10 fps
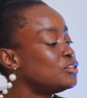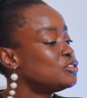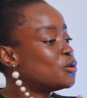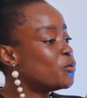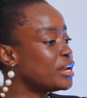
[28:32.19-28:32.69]

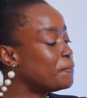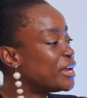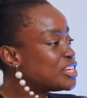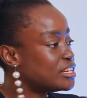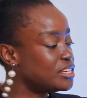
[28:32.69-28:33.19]
So when a
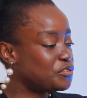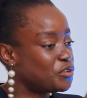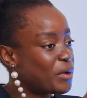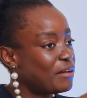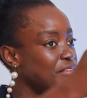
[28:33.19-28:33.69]
patient is
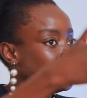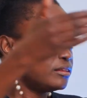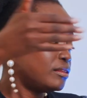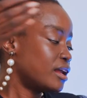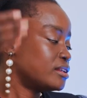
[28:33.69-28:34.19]
from
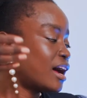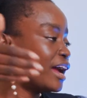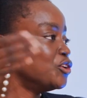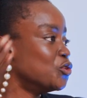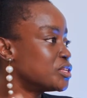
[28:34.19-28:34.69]
having that
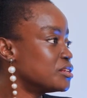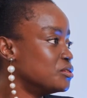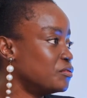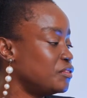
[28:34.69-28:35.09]
high doses of